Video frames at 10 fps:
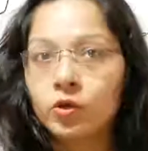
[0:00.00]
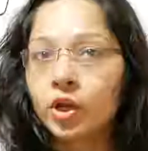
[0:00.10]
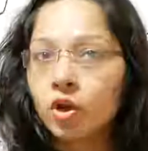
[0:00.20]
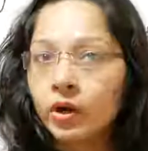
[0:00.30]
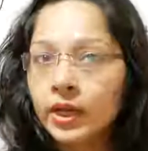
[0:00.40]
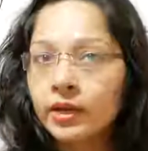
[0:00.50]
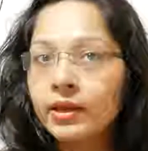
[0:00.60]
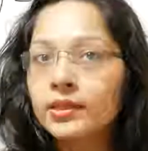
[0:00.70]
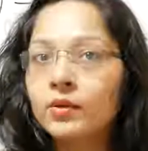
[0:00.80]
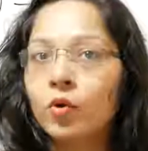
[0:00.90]
You cannot
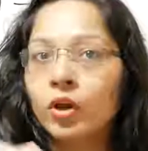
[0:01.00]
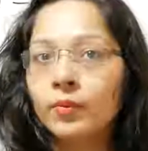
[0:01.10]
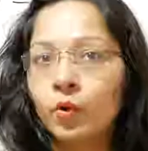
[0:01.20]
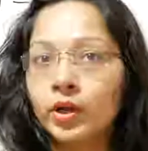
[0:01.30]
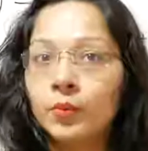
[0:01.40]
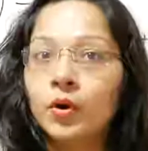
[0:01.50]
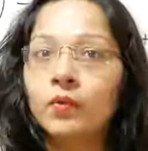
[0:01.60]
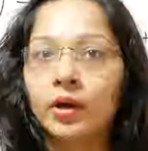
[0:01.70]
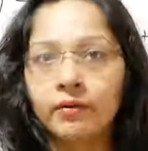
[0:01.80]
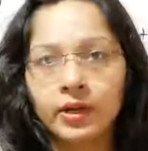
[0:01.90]
increase the boiling point
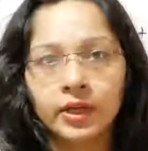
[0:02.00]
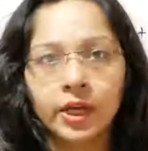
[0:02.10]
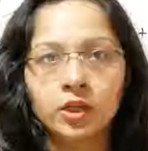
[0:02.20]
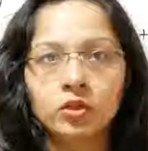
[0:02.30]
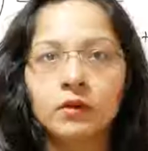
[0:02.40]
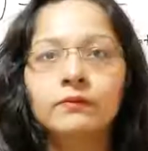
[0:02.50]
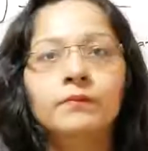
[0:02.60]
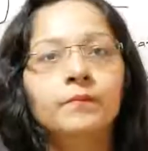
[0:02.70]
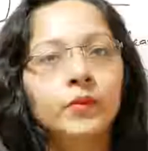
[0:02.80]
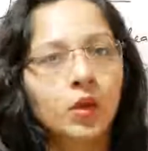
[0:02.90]
above 100 in case of
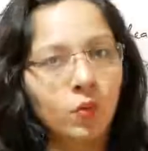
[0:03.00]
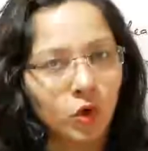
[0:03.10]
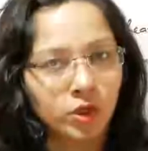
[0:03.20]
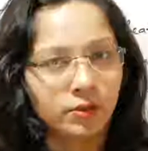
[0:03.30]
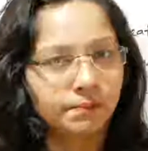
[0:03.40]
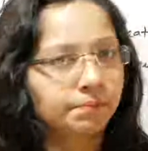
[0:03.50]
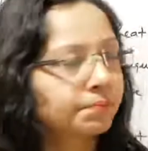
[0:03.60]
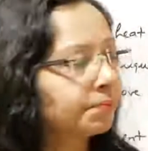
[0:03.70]
water.